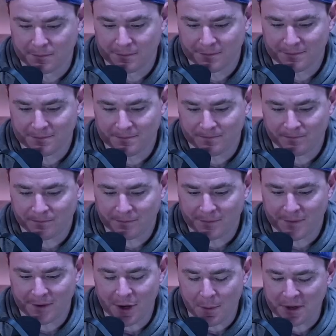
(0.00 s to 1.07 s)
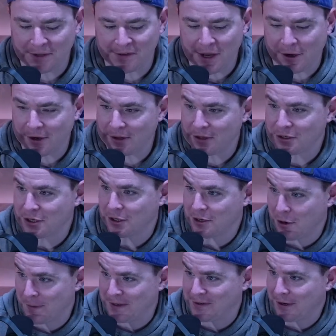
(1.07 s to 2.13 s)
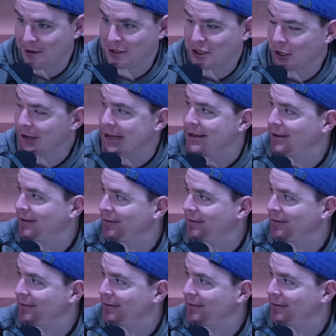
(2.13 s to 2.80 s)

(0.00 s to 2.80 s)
Yeah. Nobody's yelling at the Tur nobody's yelling at Turkey.